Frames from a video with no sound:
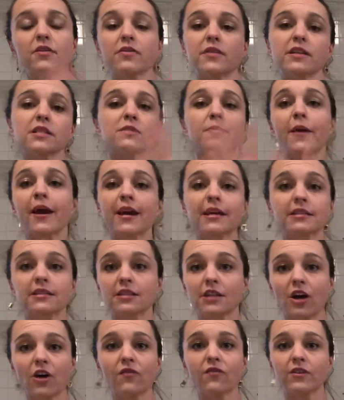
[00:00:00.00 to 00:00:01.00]
This by
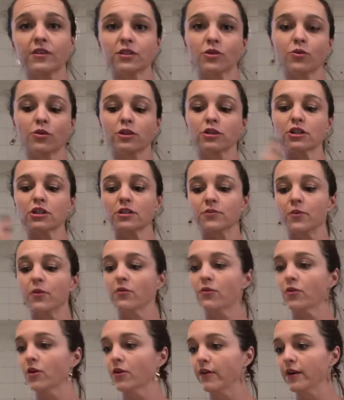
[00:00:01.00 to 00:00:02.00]
itself is gorgeous,
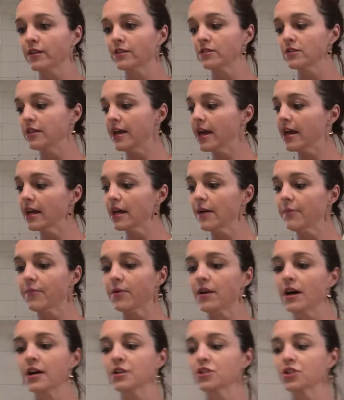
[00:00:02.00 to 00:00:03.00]
but we're going to take it up a
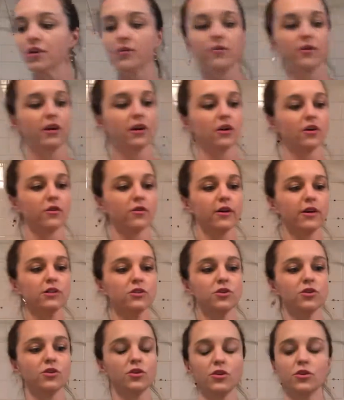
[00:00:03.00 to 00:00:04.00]
notch, and we are going
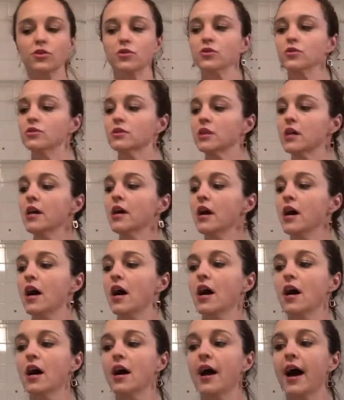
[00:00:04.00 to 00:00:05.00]
to use
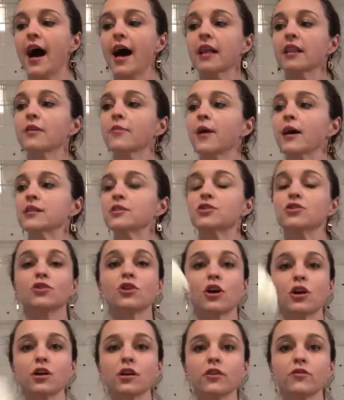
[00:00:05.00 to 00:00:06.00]
alabaster
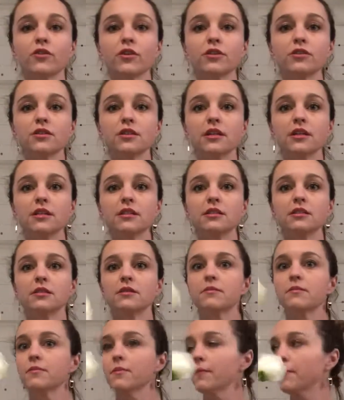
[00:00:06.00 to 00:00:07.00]
garden
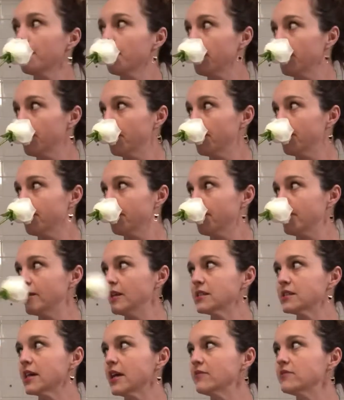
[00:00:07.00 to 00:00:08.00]
roses.
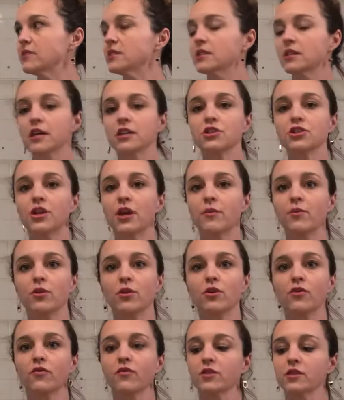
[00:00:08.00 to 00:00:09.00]
These have such a
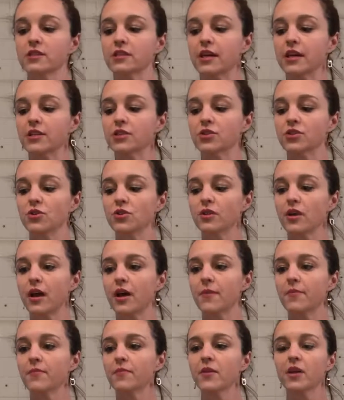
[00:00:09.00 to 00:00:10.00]
beautiful scent to
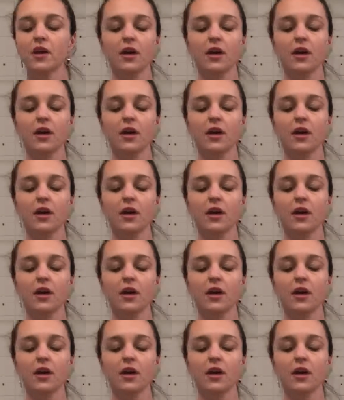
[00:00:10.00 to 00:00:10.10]
them.